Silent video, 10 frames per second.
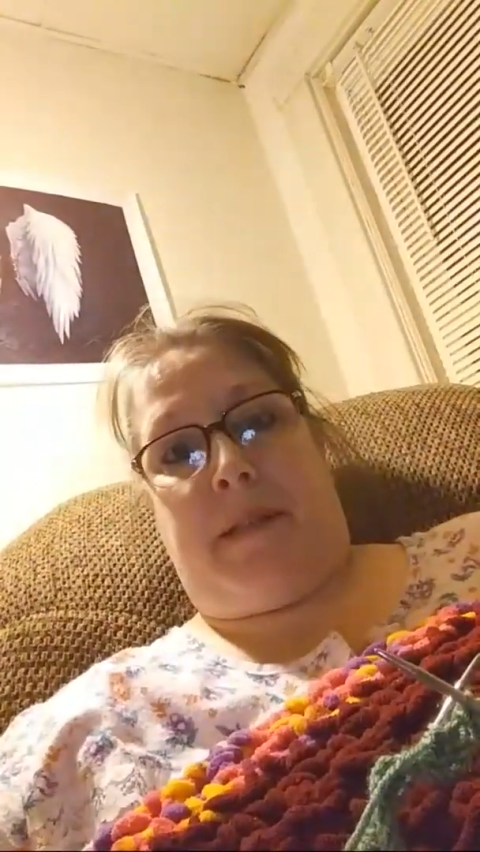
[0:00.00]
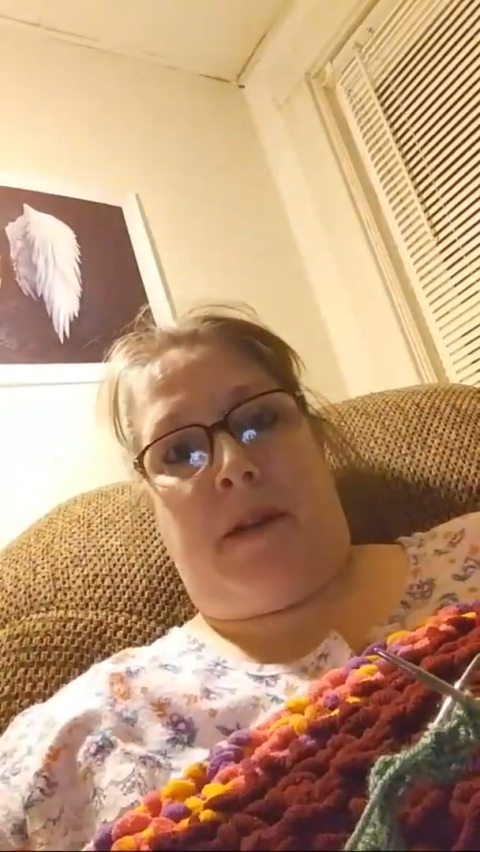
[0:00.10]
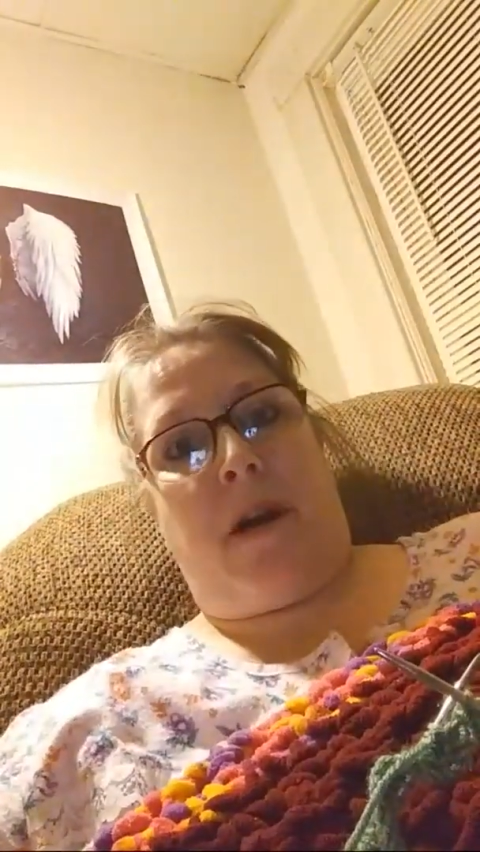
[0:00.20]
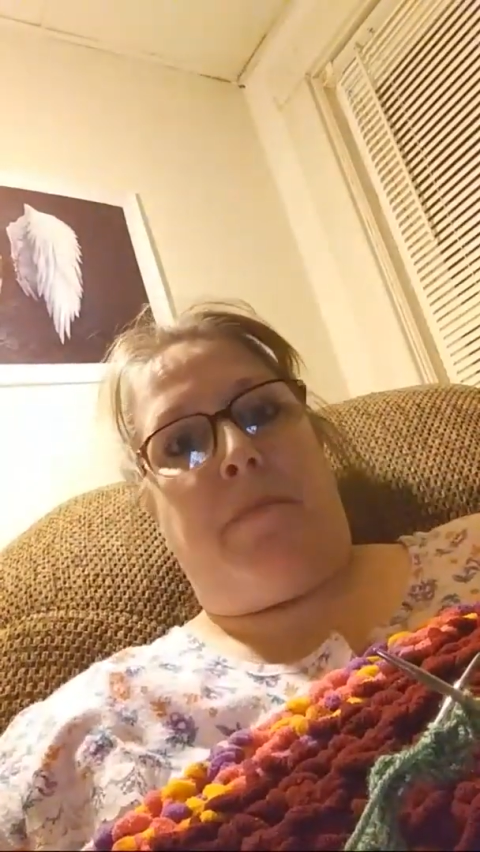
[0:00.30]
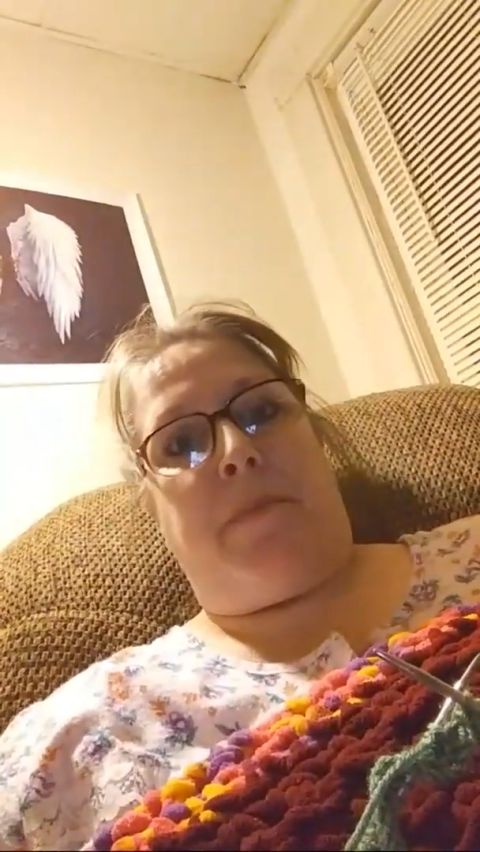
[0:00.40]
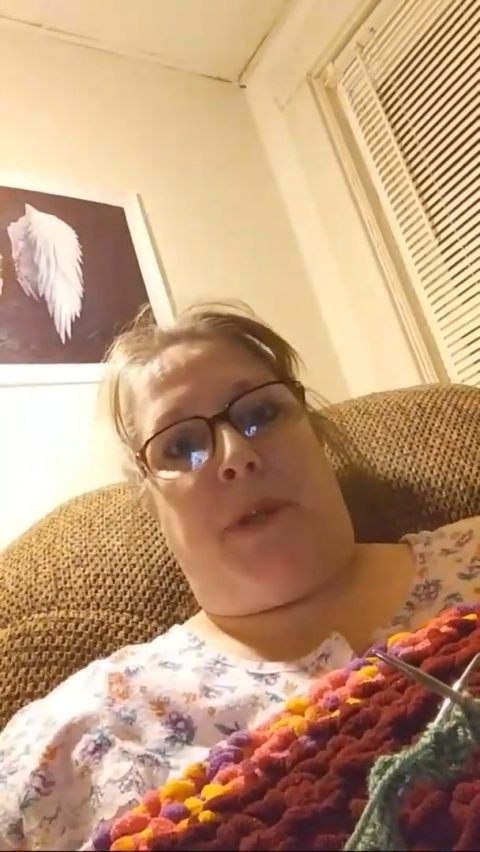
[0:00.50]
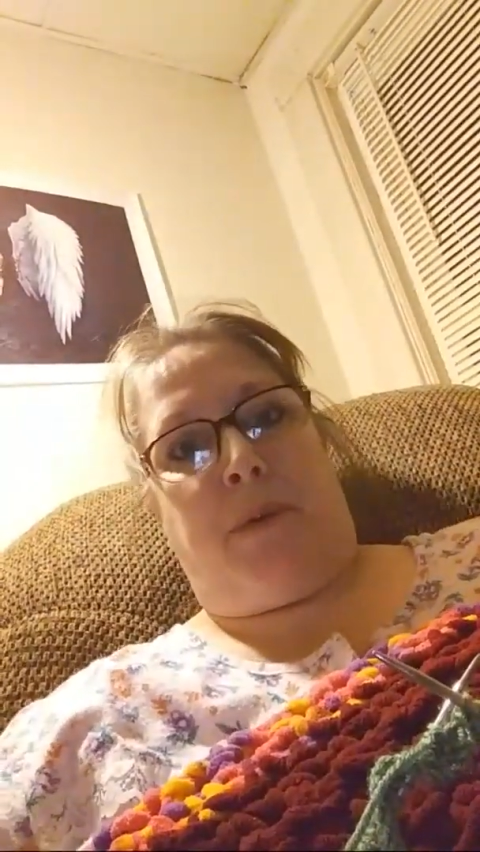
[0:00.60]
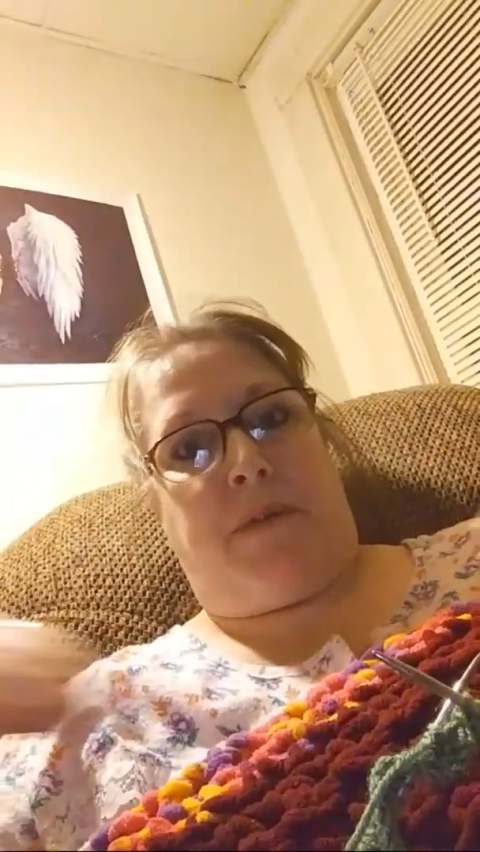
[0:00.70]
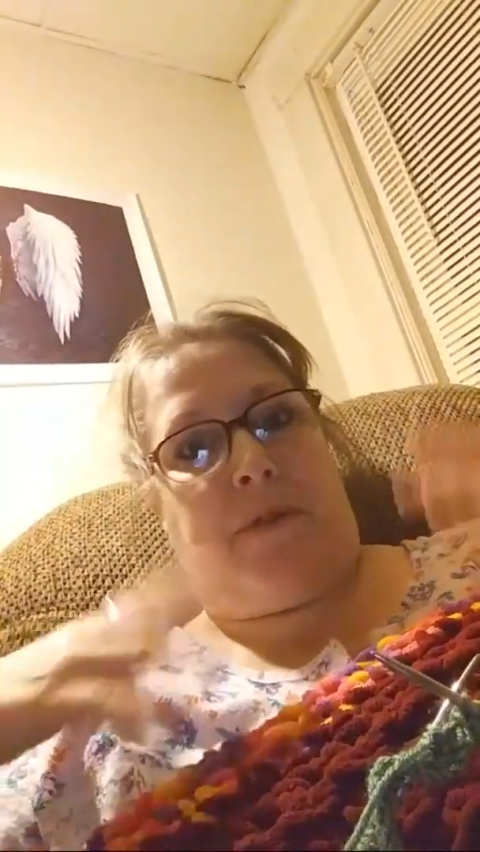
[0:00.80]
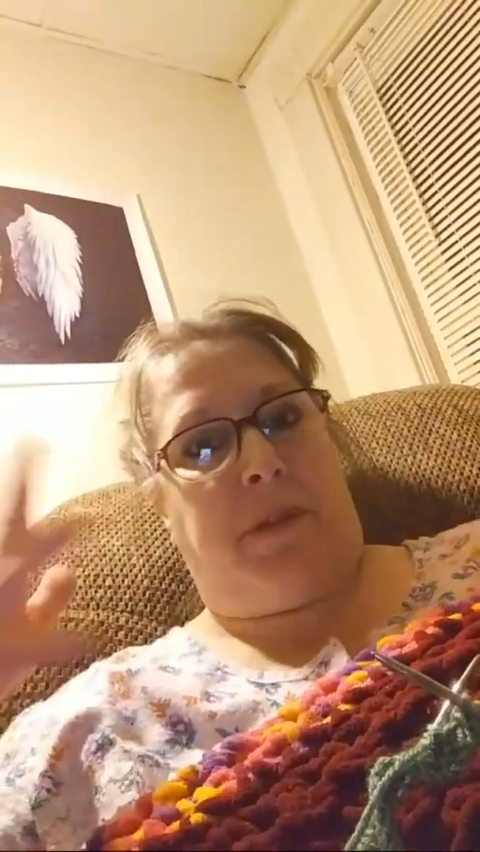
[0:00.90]
They're not
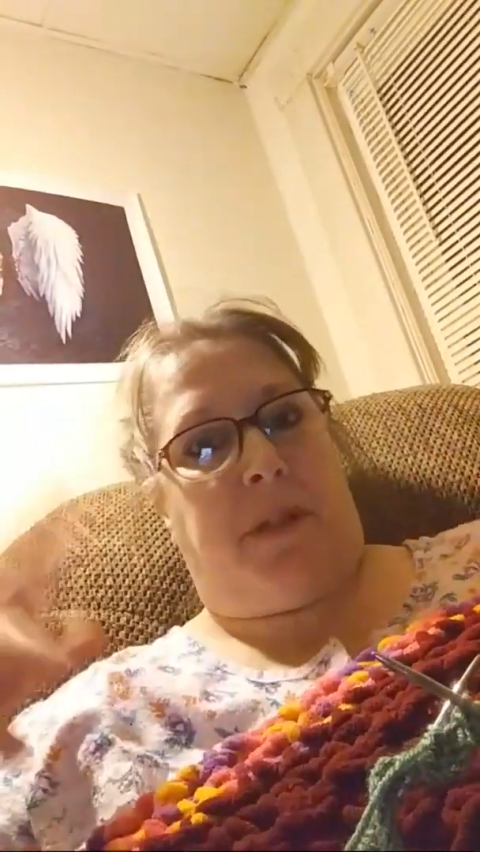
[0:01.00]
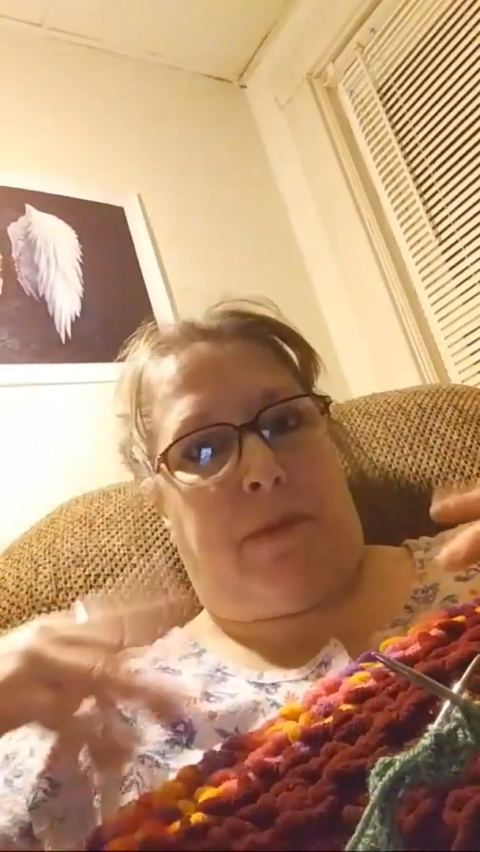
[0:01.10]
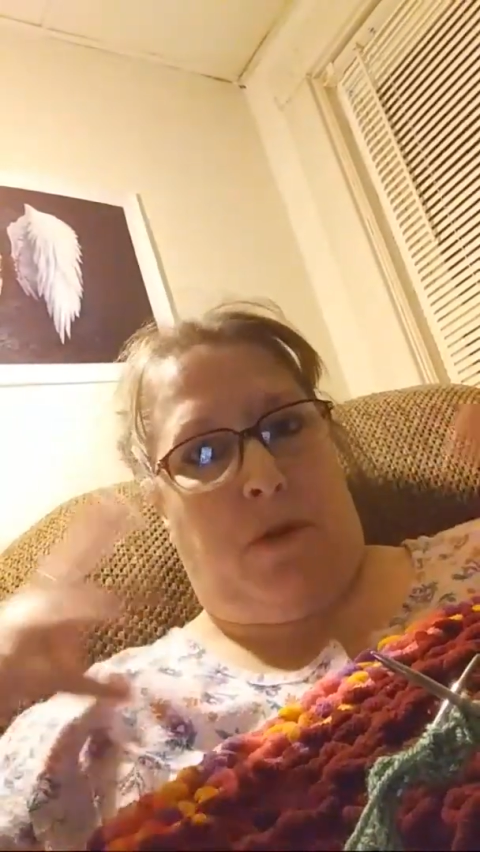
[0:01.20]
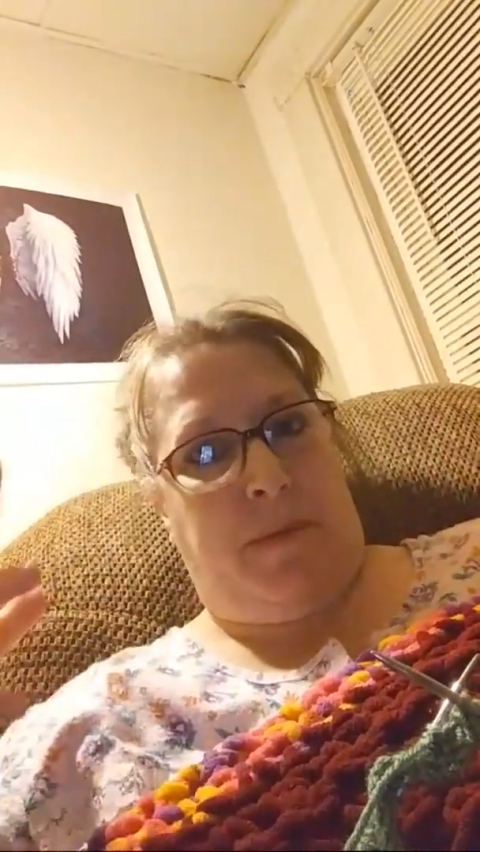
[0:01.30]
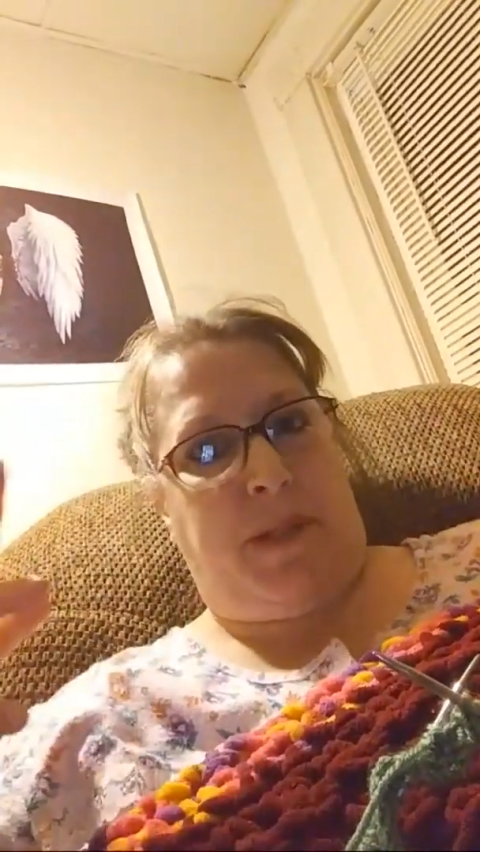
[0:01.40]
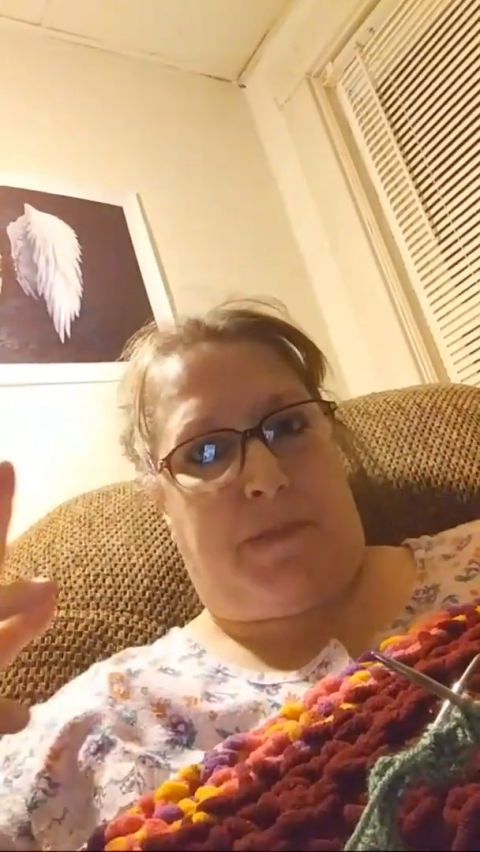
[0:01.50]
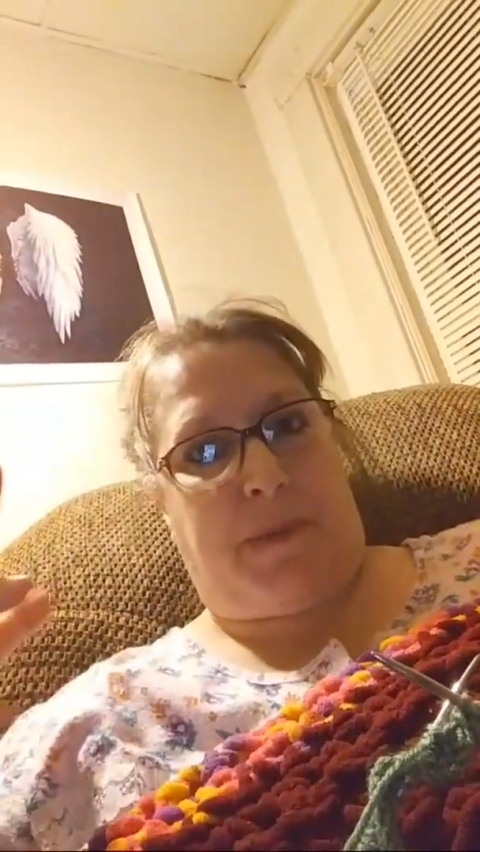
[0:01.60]
beautiful with their plumage,